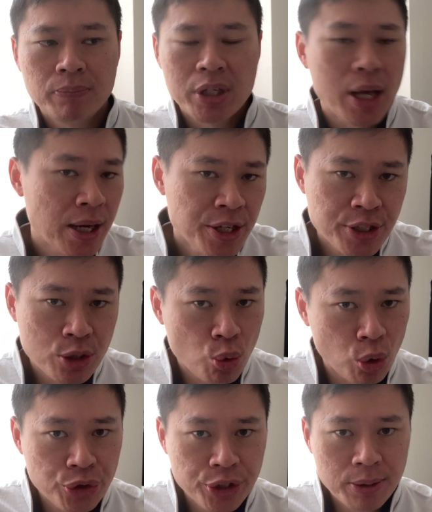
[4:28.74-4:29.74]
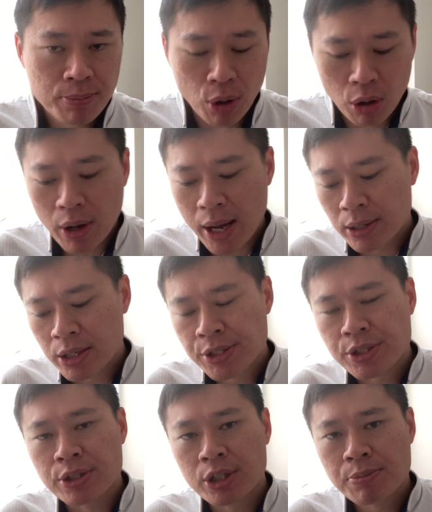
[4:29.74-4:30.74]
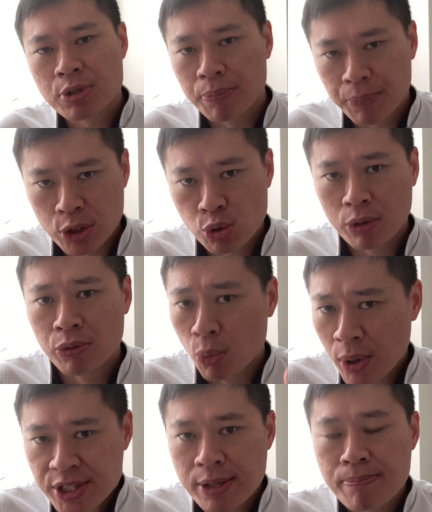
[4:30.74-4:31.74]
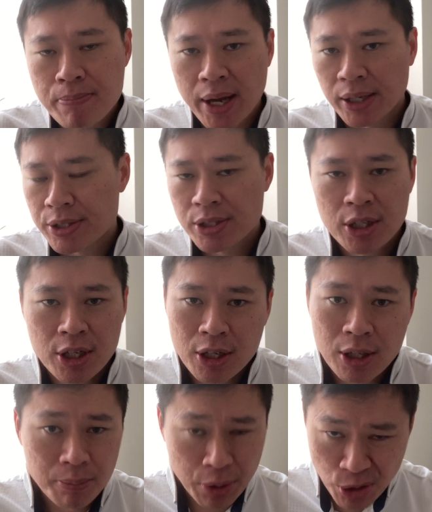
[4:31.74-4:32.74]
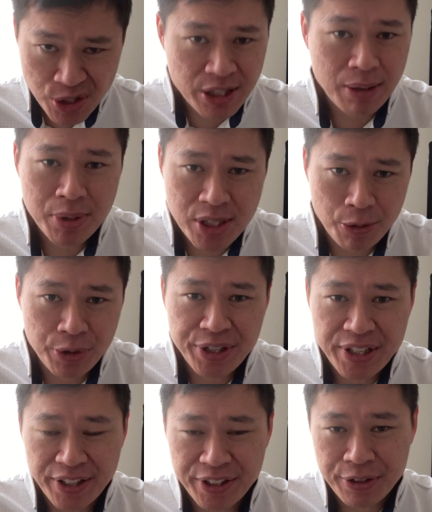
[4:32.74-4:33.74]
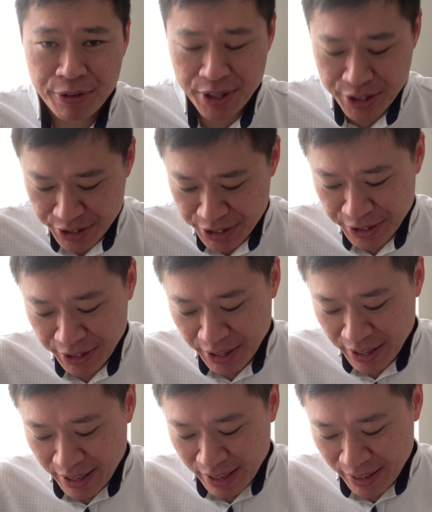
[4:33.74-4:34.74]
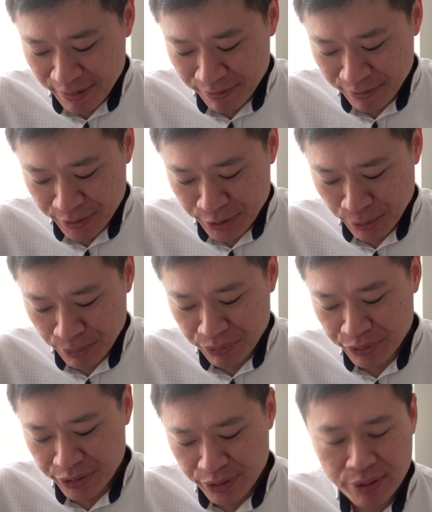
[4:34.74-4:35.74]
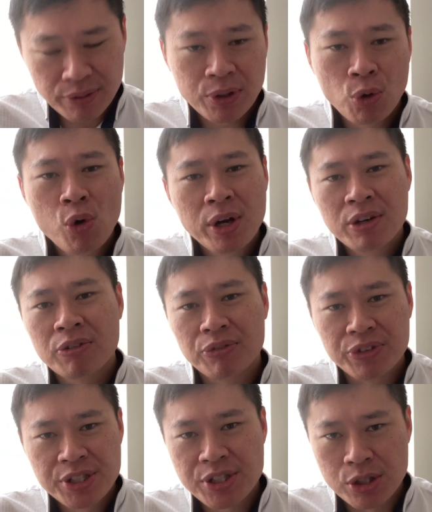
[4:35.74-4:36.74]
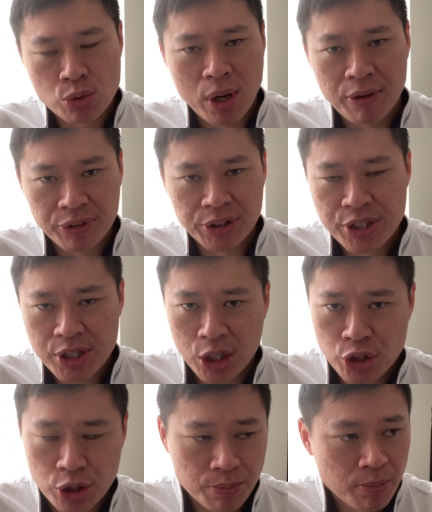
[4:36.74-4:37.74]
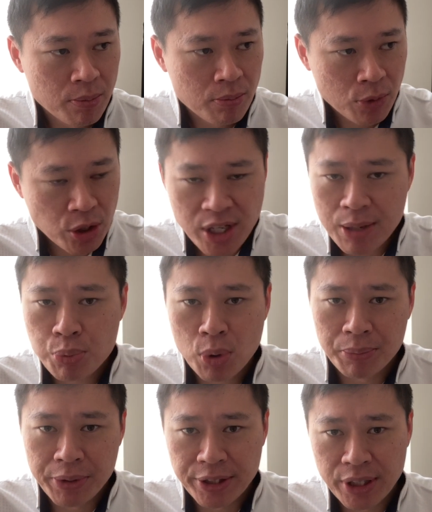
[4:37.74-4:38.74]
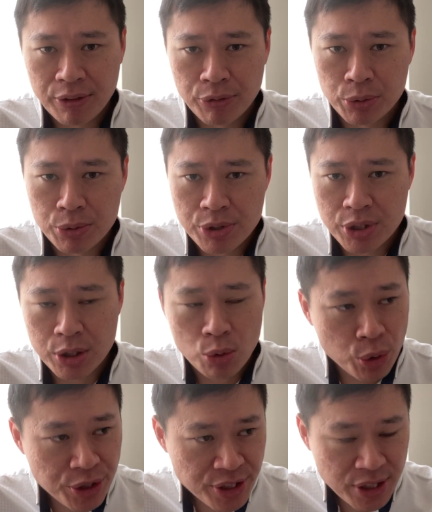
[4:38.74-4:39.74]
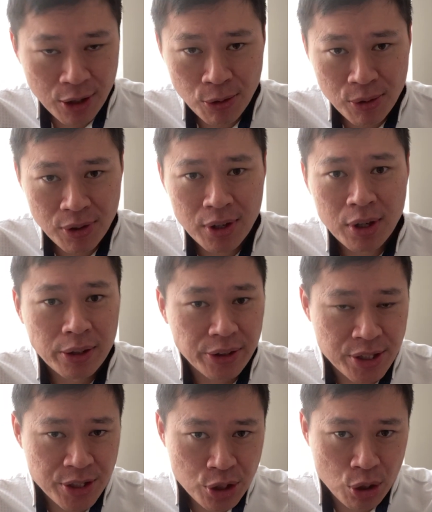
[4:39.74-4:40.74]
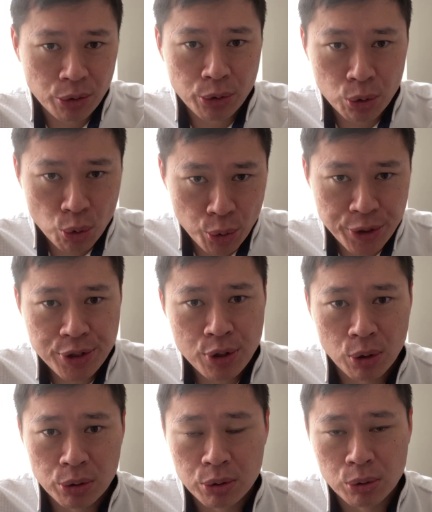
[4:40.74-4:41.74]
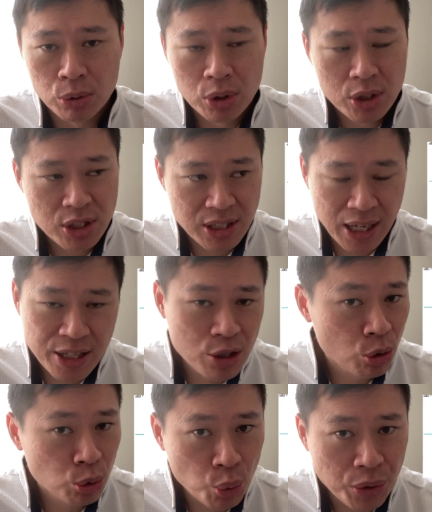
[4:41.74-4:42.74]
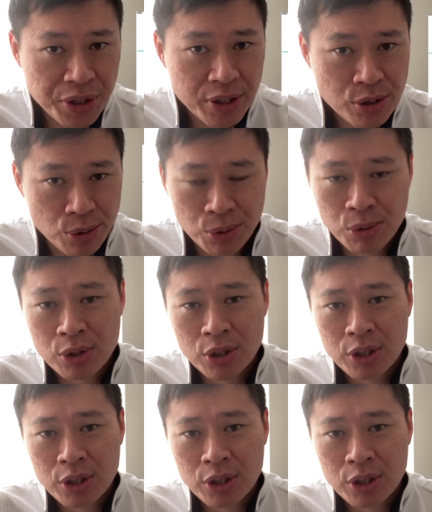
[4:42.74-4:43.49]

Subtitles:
At least in quantum or at least in terms of per square foot, what is the max? Because the numbers are already getting crazy. And the whole idea of this is to have a discussion. Because I can pull up data for you to see. Queenstown, there's this condo, Queen's condo, slightly old, 20 years old.